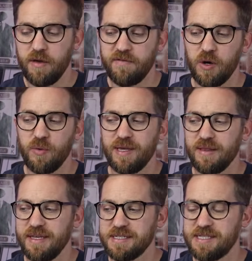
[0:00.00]
Following
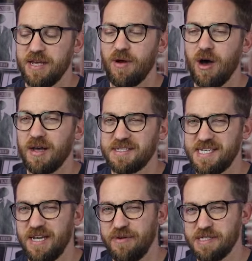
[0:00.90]
this, there are a
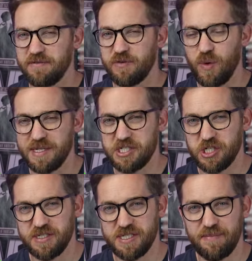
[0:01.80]
series of
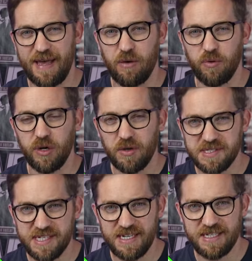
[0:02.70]
questions about
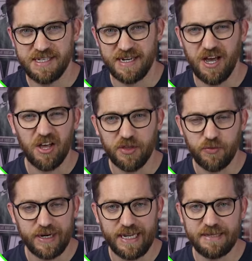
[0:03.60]
losses and other
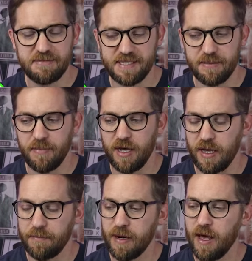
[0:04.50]
reliefs that
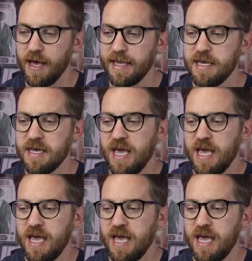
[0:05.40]
might apply.